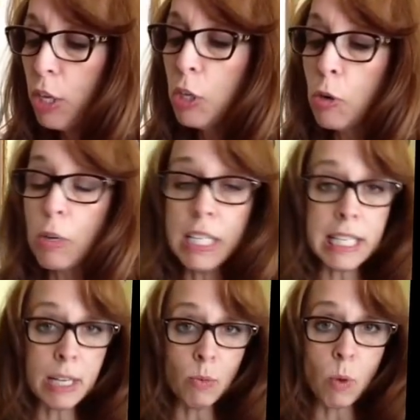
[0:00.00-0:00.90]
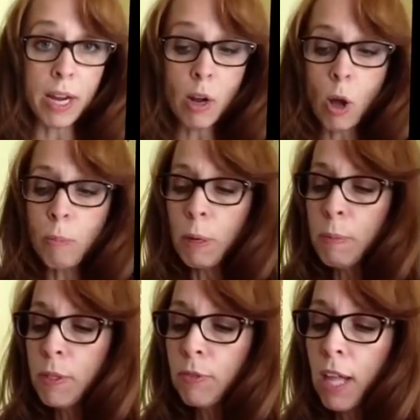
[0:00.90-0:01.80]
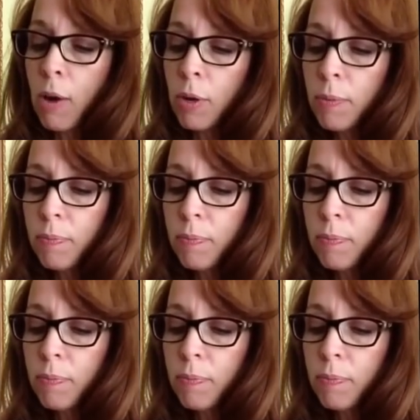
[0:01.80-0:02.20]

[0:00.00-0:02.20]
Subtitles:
You're going to need white all-purpose flour.